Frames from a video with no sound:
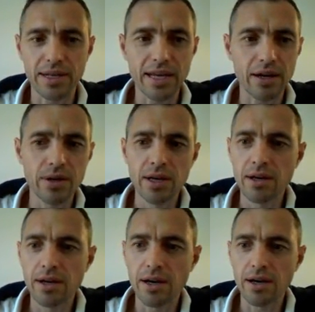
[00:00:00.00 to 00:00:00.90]
But now
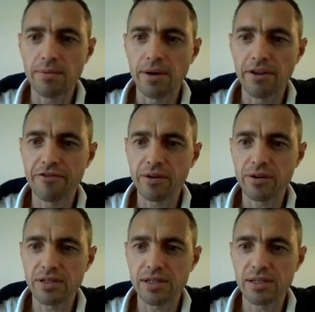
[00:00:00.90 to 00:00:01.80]
uh, my
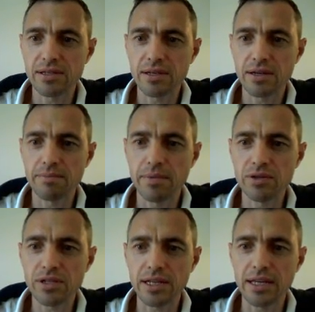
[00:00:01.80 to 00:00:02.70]
focus is uh,
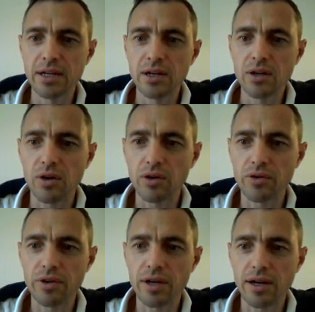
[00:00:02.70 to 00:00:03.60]
mostly
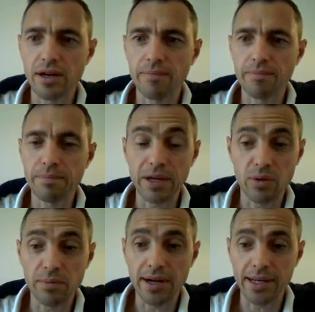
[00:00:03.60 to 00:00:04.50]
on um,
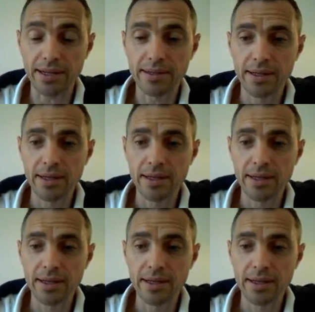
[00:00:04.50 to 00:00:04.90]
Bitcoin mining.